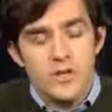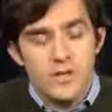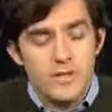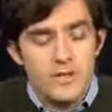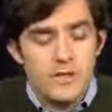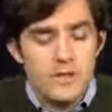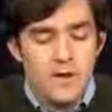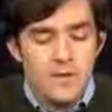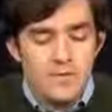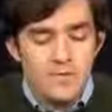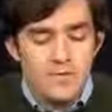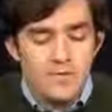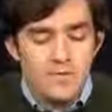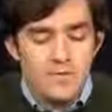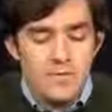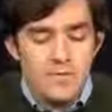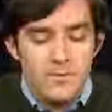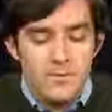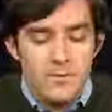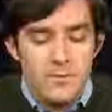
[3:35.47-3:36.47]
the number of
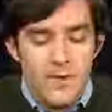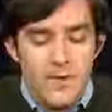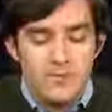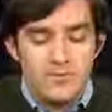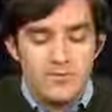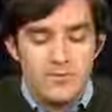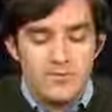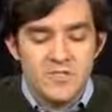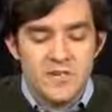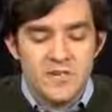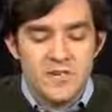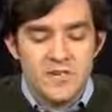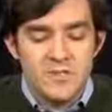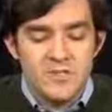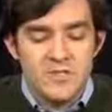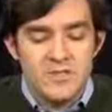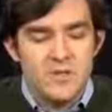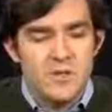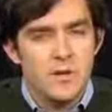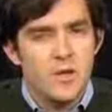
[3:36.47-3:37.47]
people in the House of
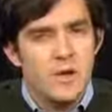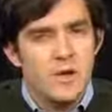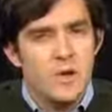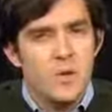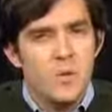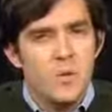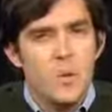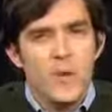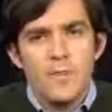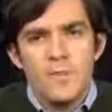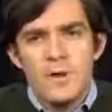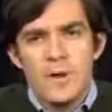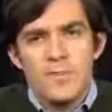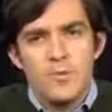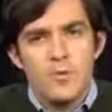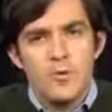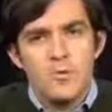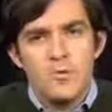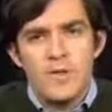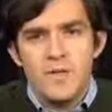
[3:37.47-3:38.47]
Representatives and what the
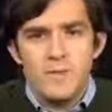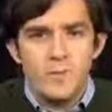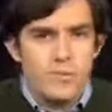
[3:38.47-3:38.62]
number would be.